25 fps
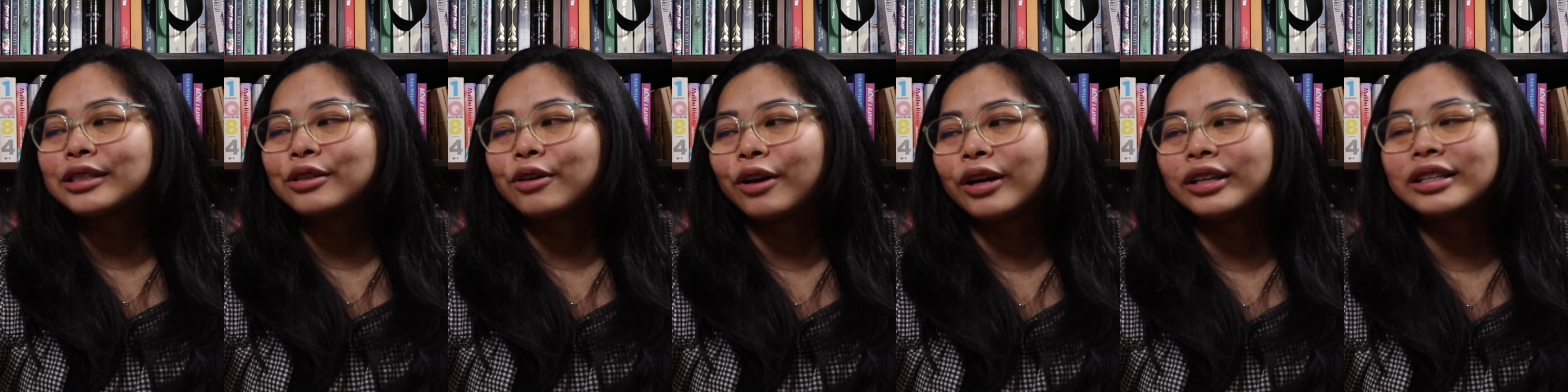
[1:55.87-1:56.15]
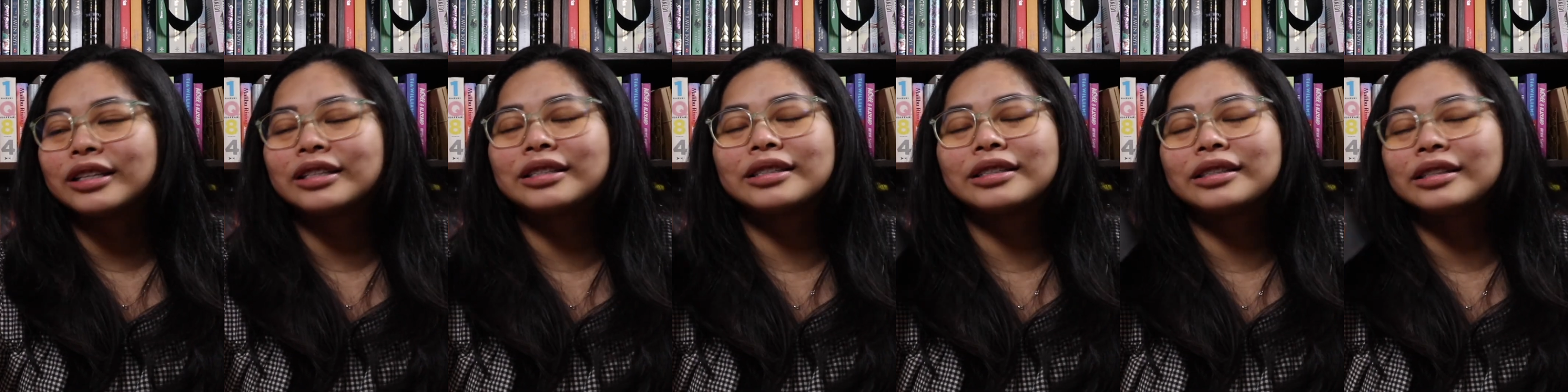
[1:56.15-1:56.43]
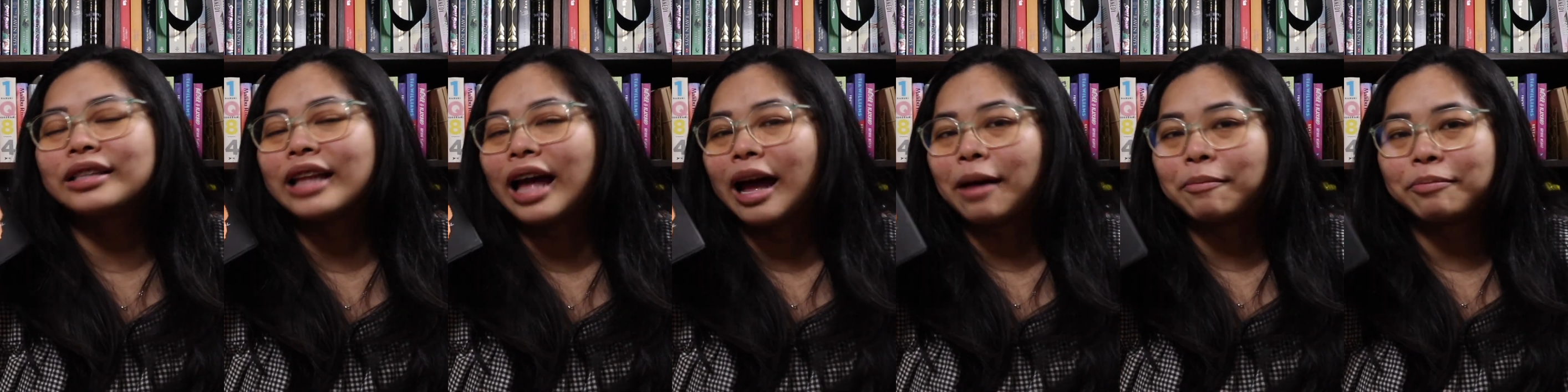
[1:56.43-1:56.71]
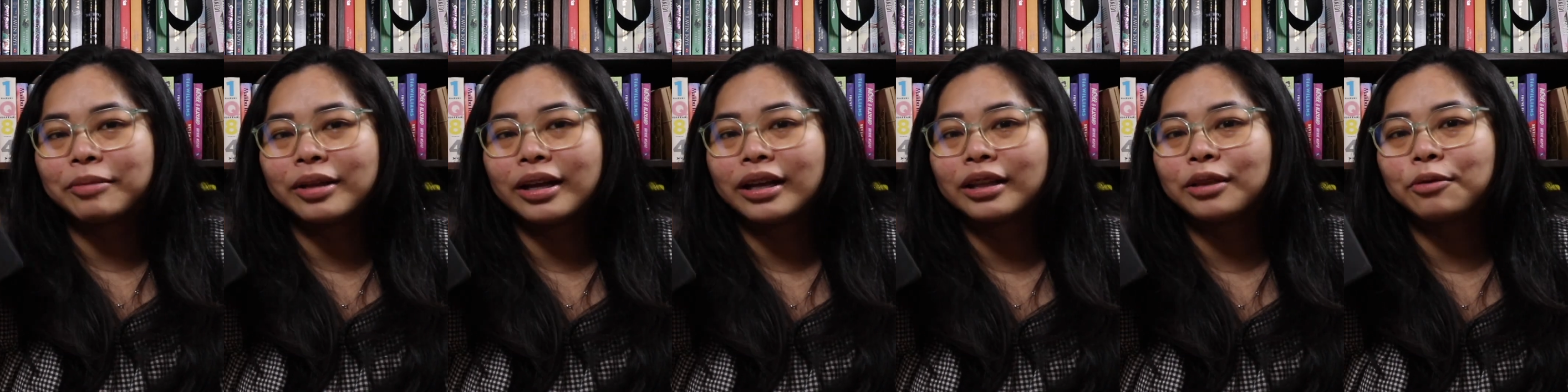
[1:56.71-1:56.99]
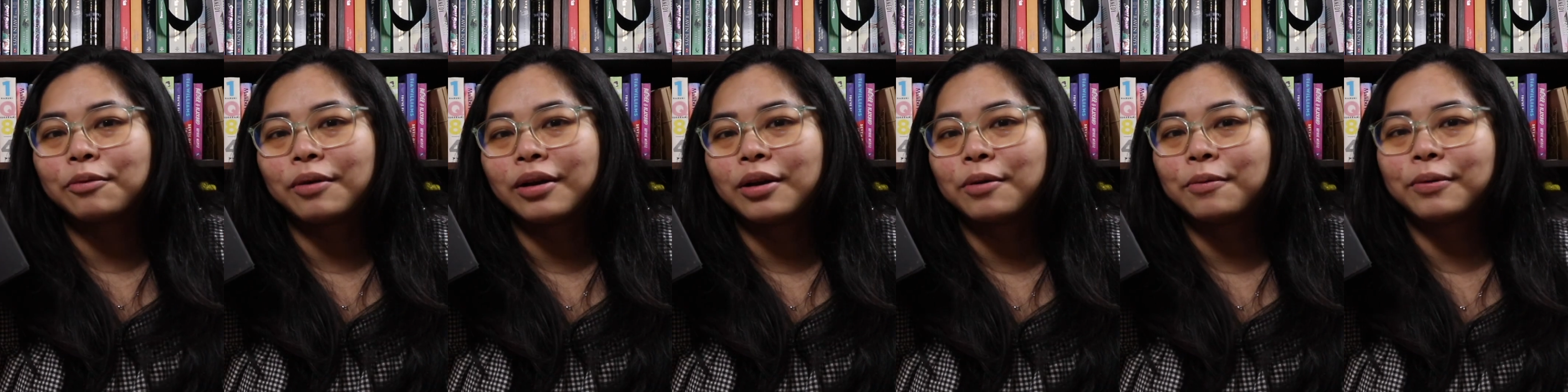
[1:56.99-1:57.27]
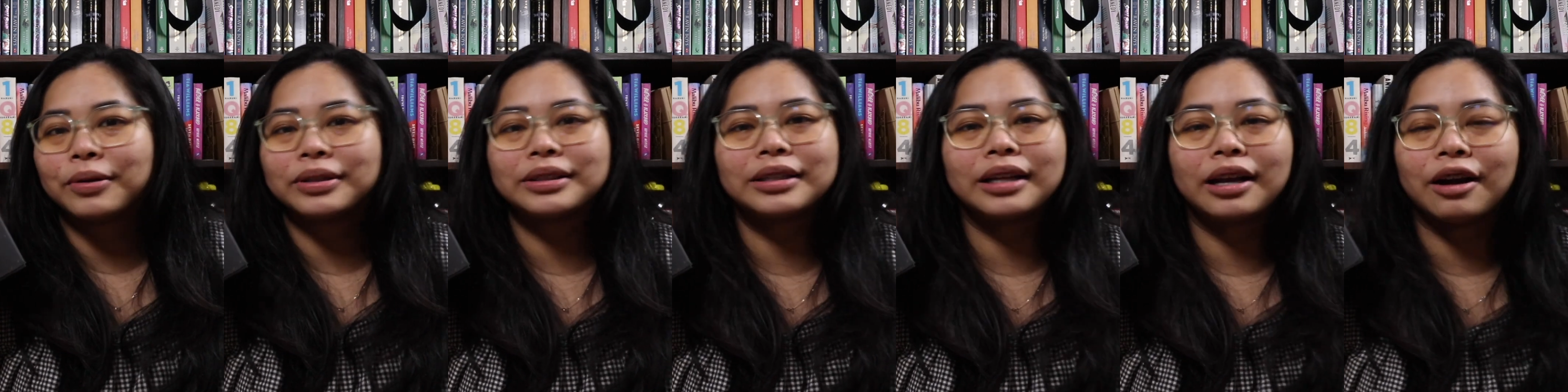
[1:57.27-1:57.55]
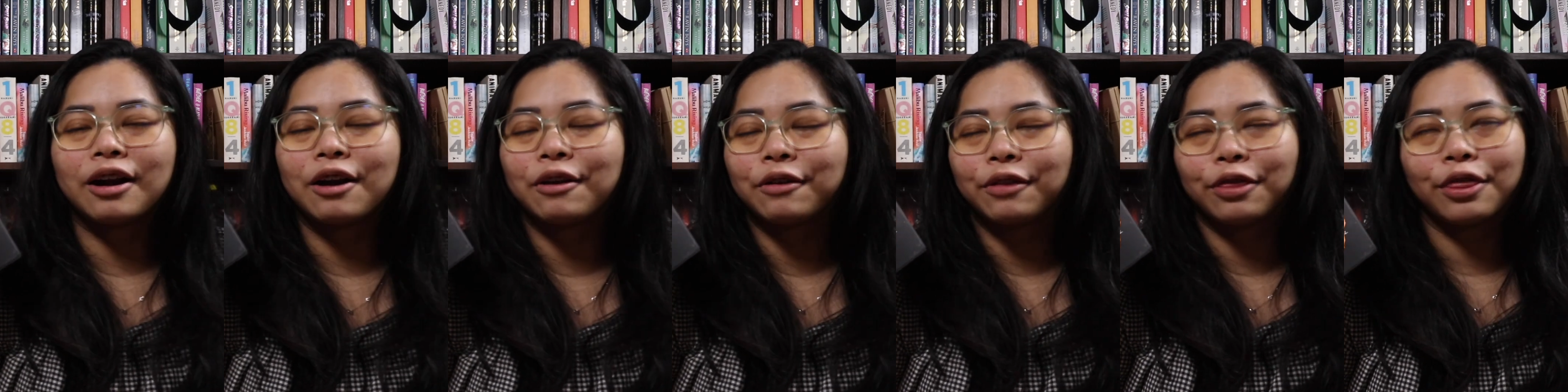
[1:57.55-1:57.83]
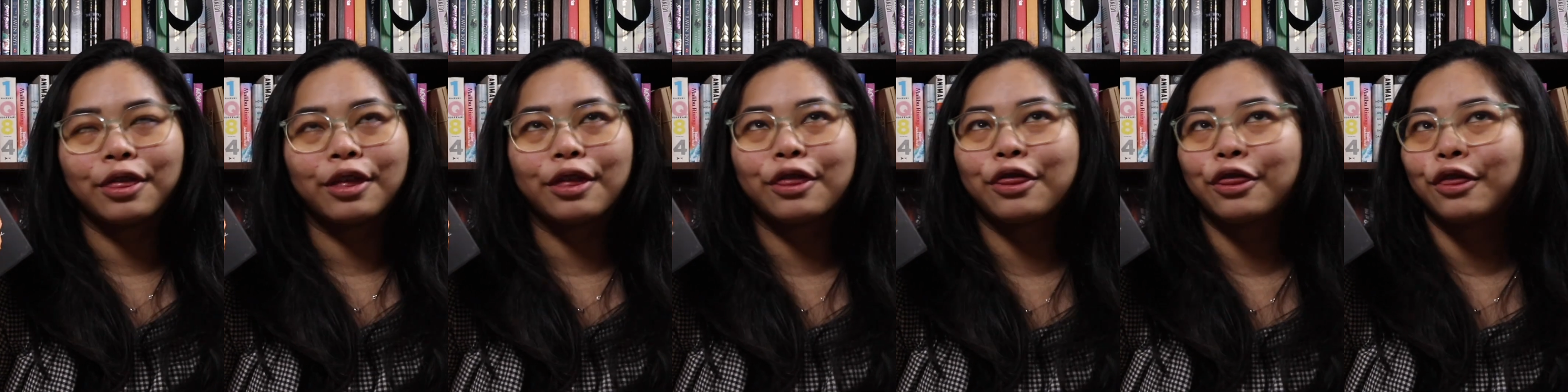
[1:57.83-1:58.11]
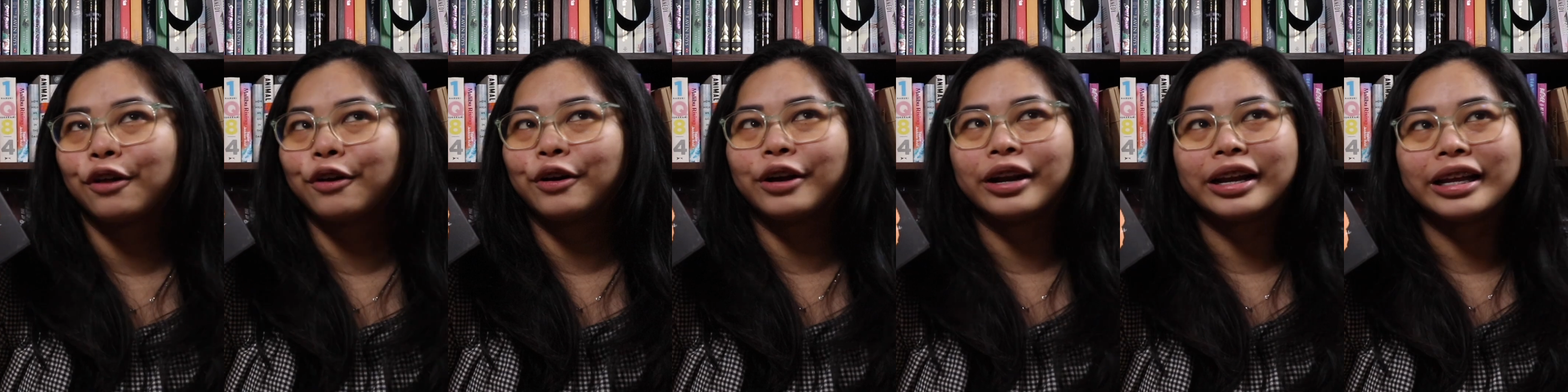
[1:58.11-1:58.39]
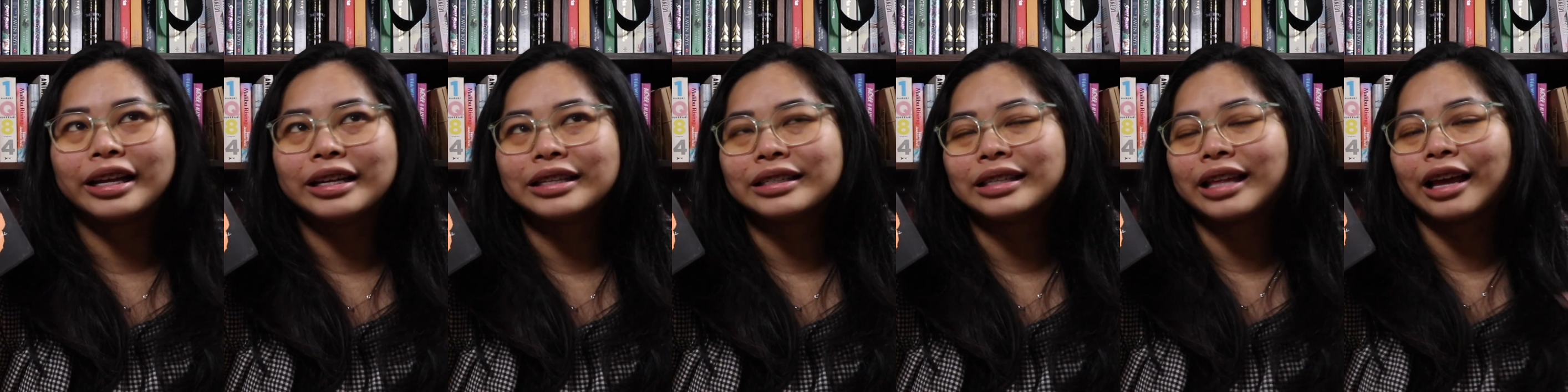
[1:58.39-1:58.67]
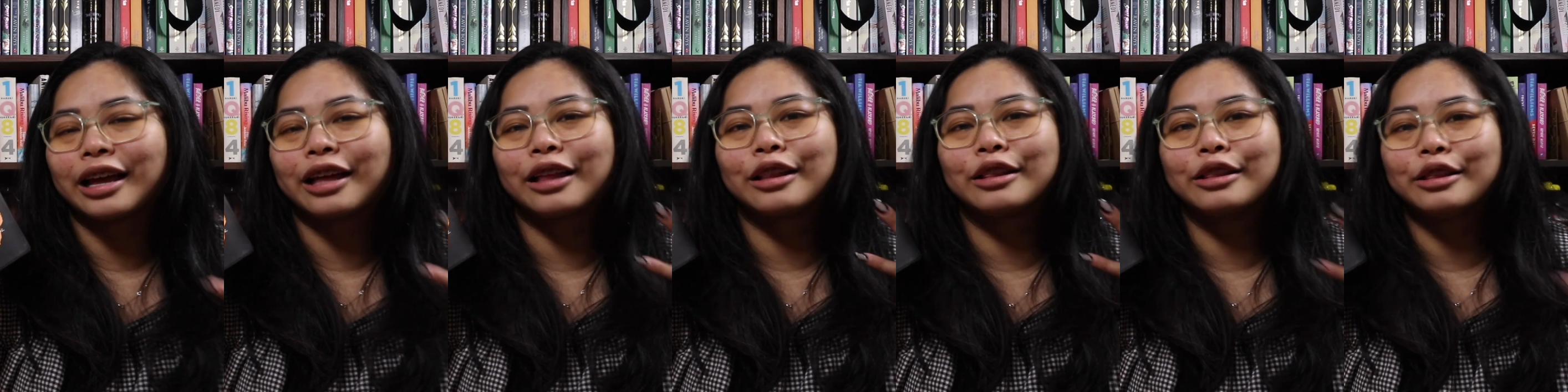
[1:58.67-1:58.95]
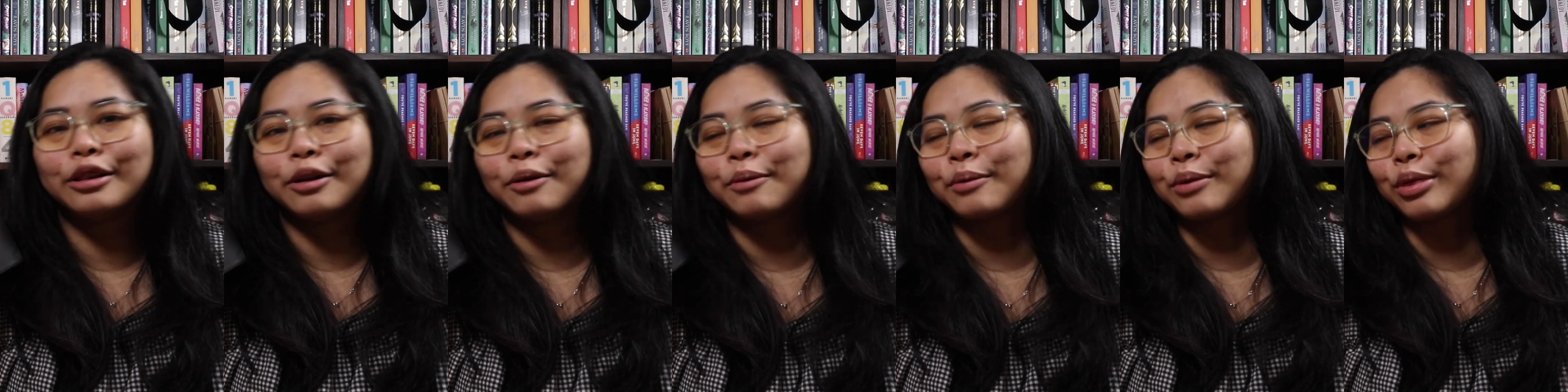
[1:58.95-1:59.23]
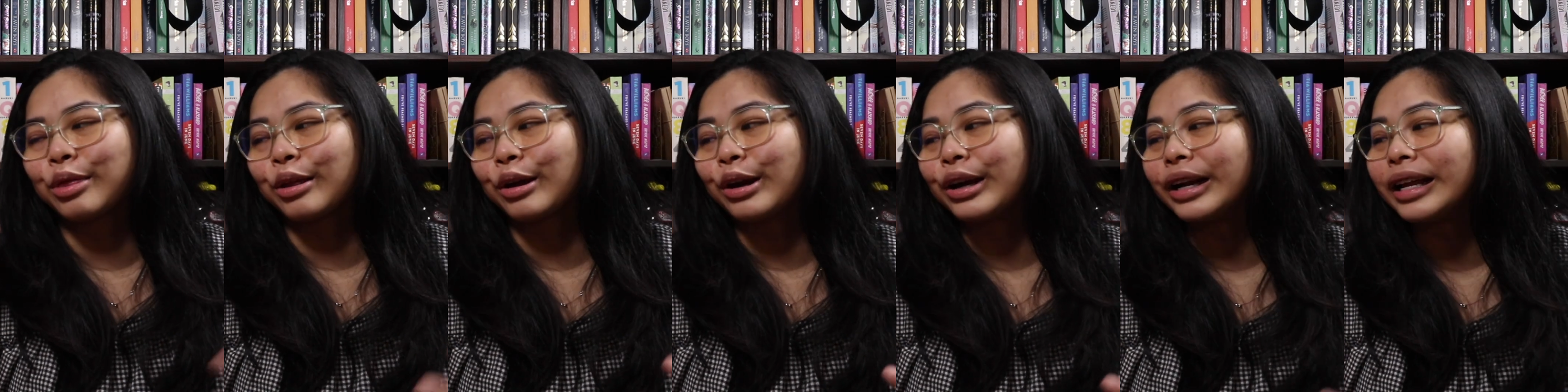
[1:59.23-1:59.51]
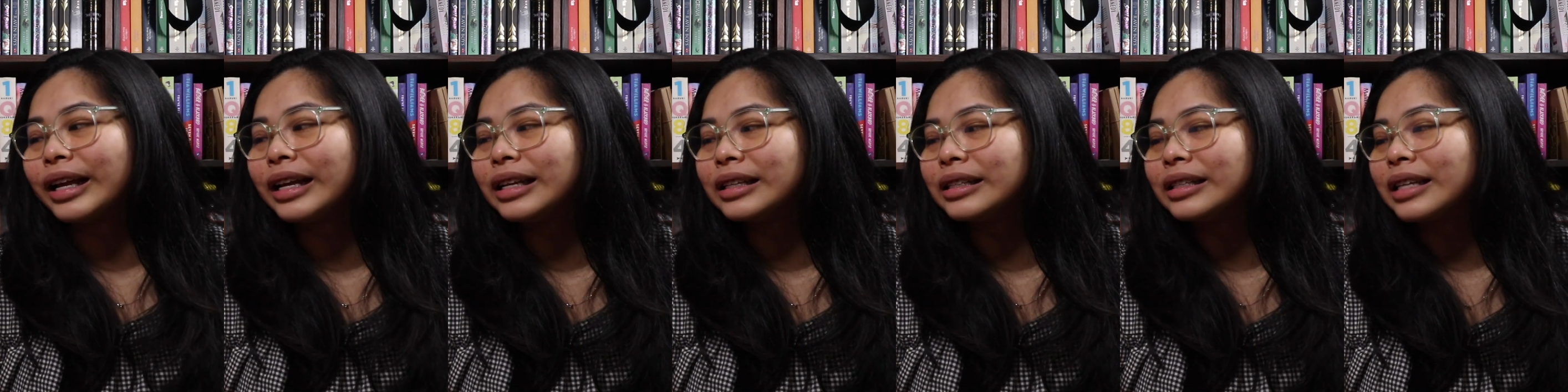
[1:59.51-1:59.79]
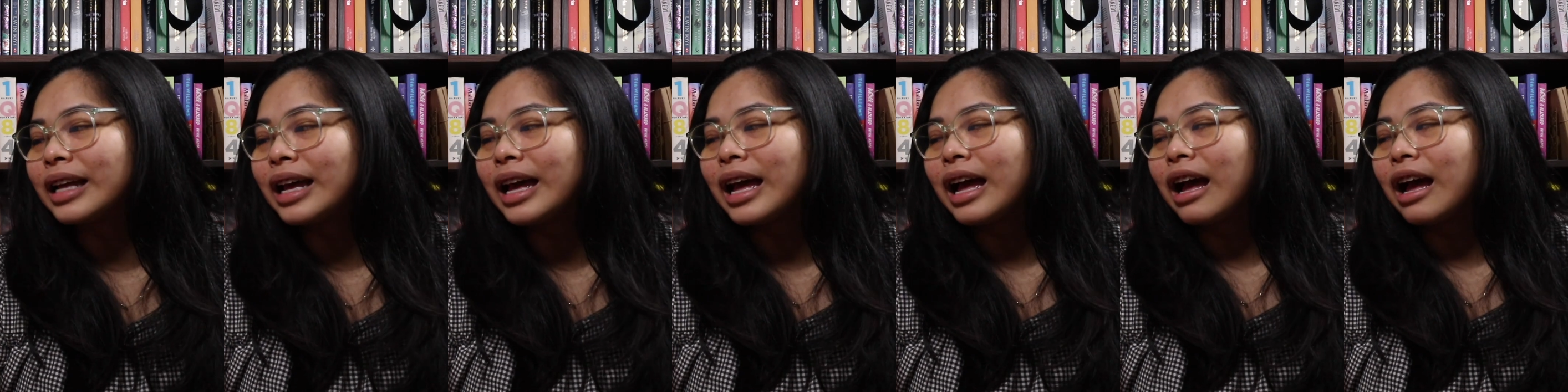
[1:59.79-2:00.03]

so I just snapped it when it was around the 30s, like low 30s,